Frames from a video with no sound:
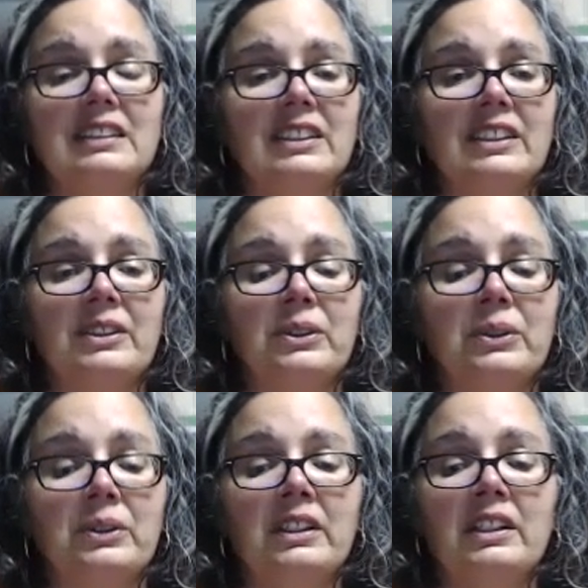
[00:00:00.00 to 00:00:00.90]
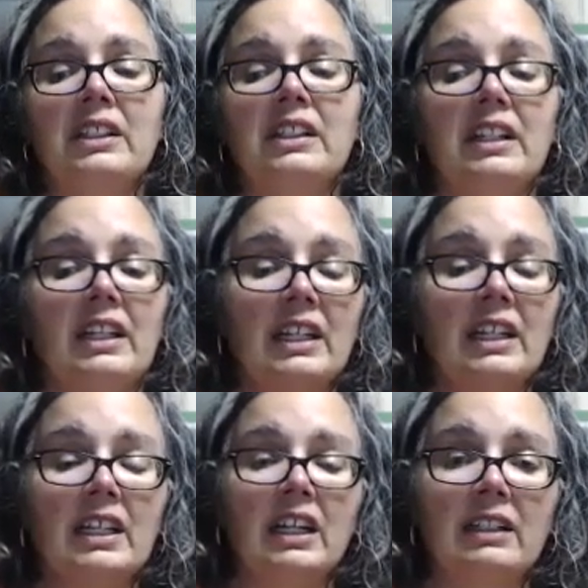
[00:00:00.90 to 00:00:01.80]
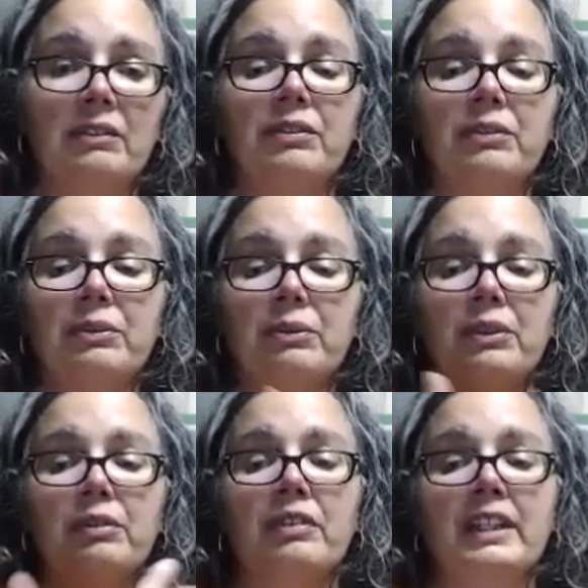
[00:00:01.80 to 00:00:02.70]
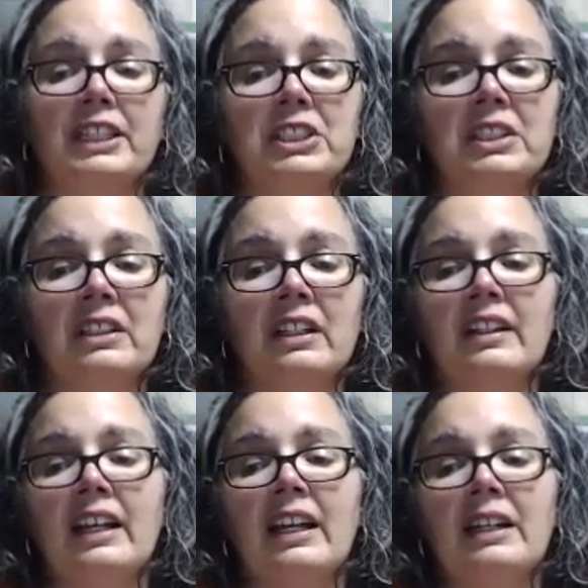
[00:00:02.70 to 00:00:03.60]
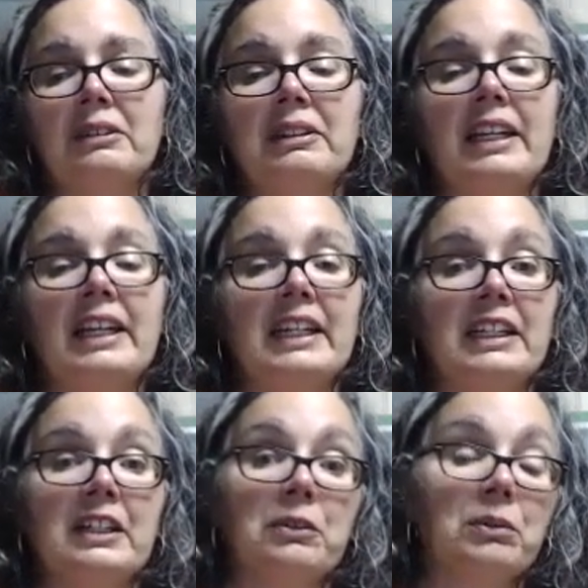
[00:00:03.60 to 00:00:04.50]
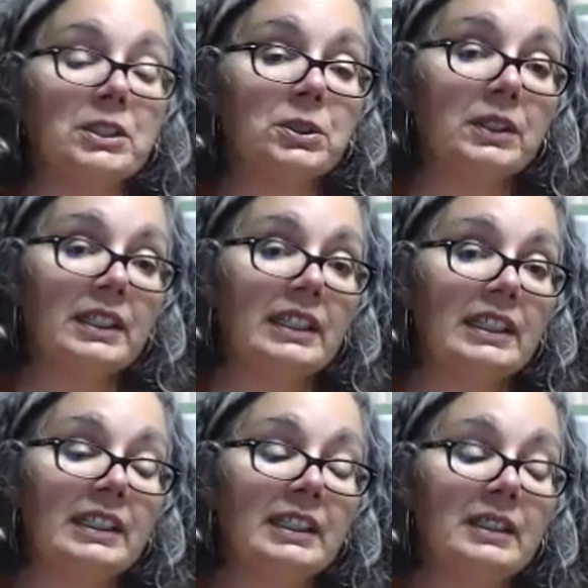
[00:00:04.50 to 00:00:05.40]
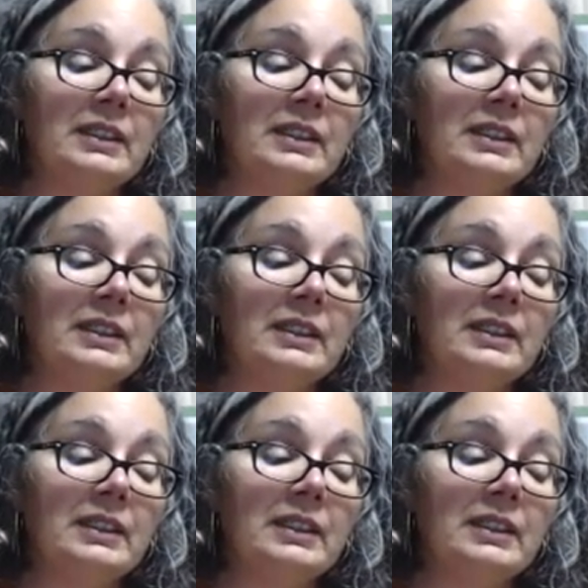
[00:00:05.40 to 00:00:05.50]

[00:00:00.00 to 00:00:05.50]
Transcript: So any kind of reflection like that, taking a retreat,